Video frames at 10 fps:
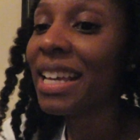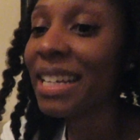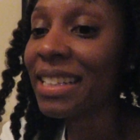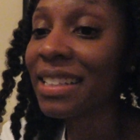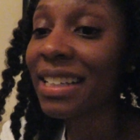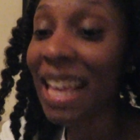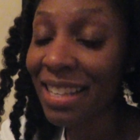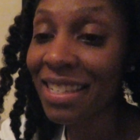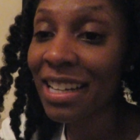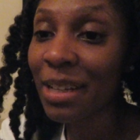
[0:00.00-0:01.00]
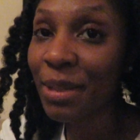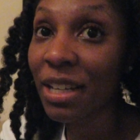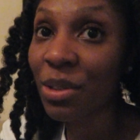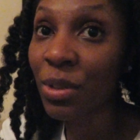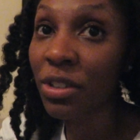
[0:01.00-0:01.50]
and a case study
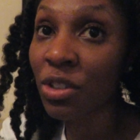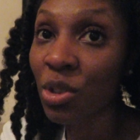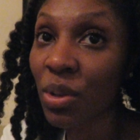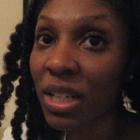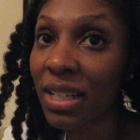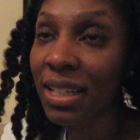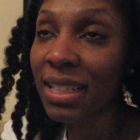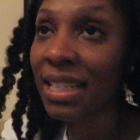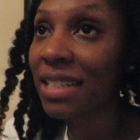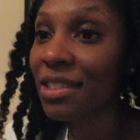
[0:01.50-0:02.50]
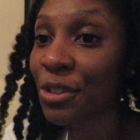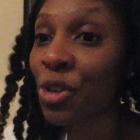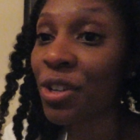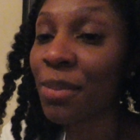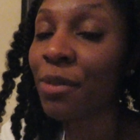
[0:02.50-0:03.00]
because once a student gets a
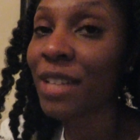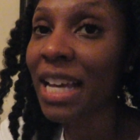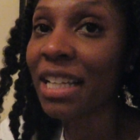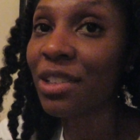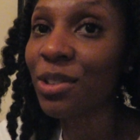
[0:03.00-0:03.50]
certain number of days,